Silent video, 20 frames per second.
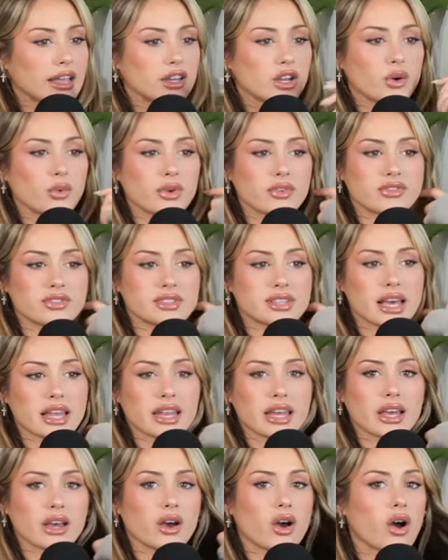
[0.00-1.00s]
I know we've said
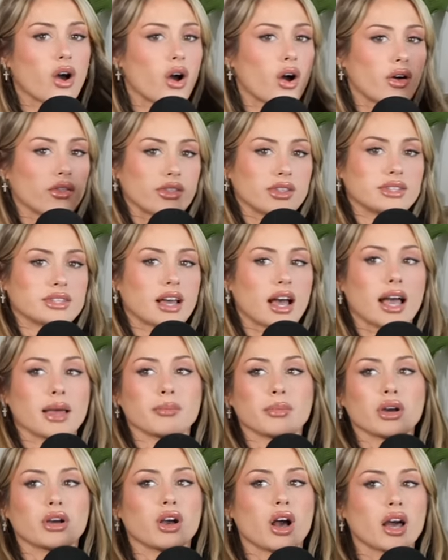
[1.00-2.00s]
it all the
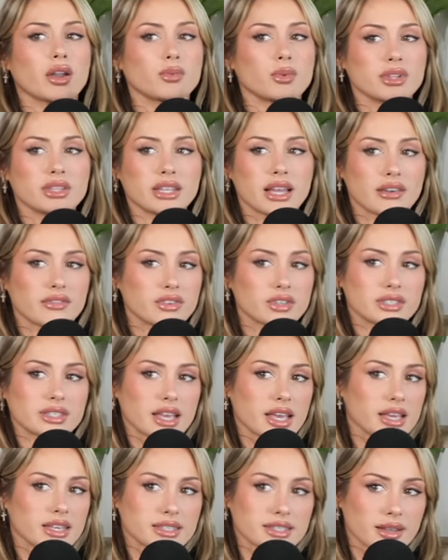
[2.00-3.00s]
time, but God will never
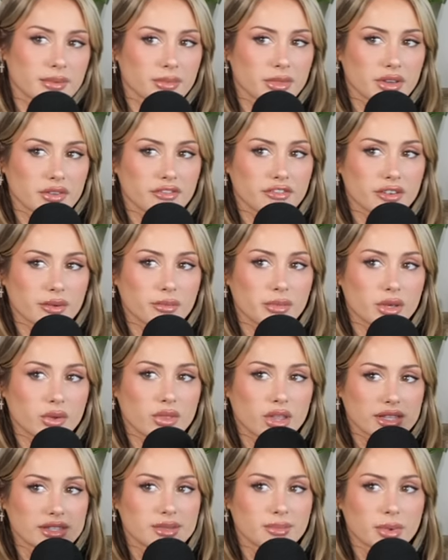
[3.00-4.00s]
take something from you
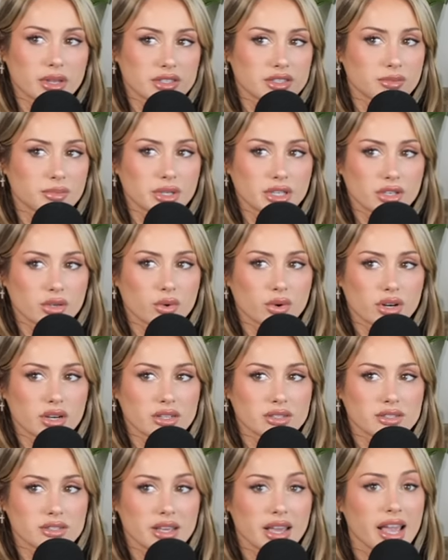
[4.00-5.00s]
that's meant to be
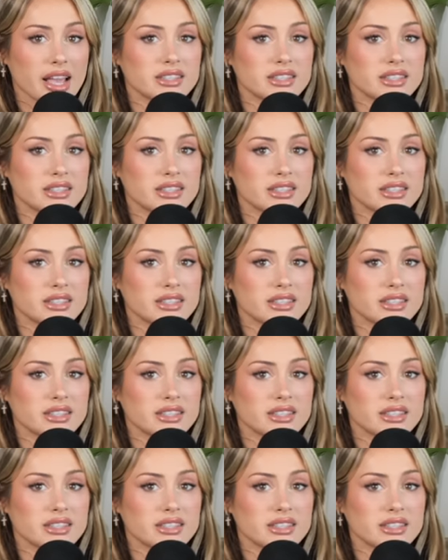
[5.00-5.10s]
yours.